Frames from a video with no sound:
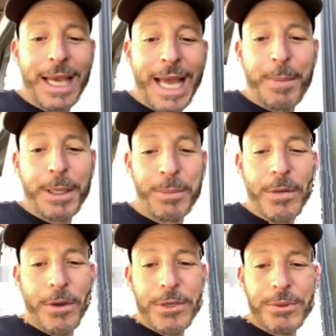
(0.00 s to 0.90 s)
Um, I think how
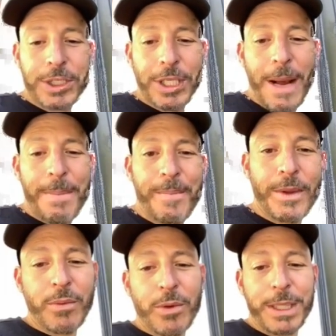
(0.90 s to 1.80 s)
people grocery
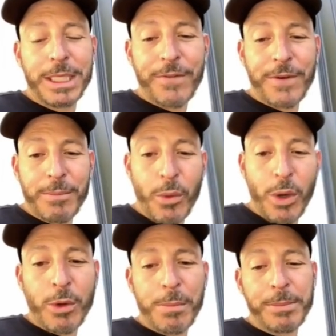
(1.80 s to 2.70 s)
shop will be
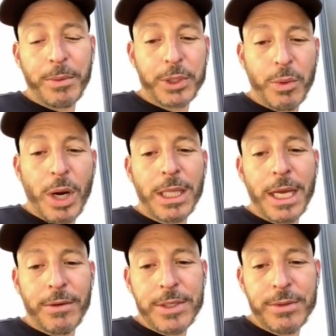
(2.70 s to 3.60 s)
different. More and more people will do
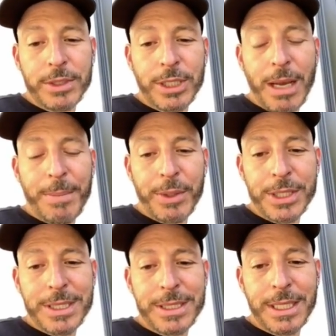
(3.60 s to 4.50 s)
online grocery
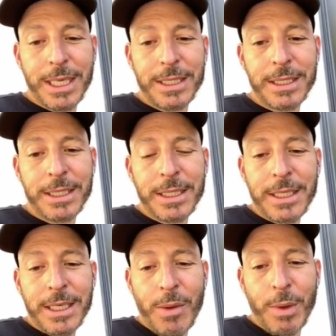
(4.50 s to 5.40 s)
shopping when this is done,
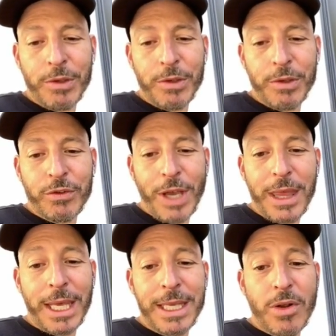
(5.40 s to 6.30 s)
which yeah. I
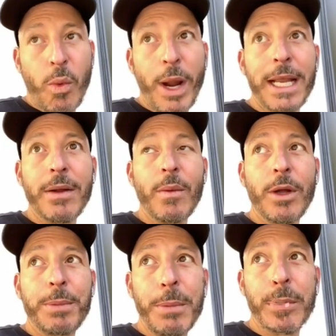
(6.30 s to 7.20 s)
think is great
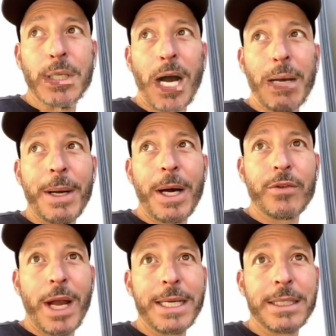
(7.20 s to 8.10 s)
when people talk
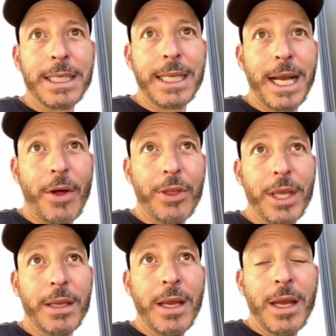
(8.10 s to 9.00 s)
about trying to eat
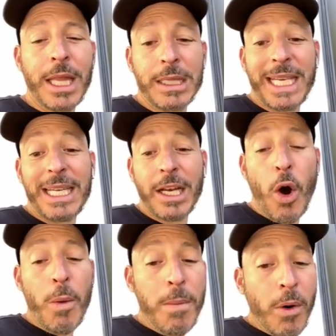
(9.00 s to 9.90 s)
healthy. They'll
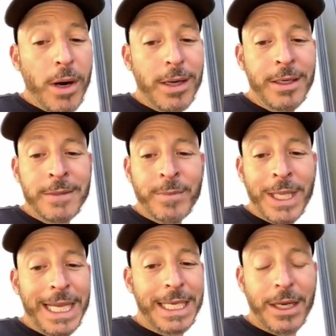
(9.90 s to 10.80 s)
eat at home more.
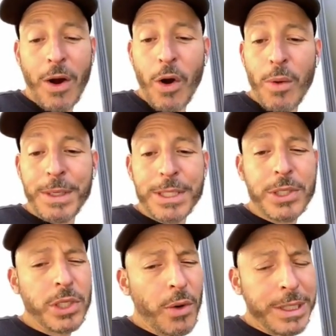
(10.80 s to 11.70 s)
Eating at home is mm-hmm.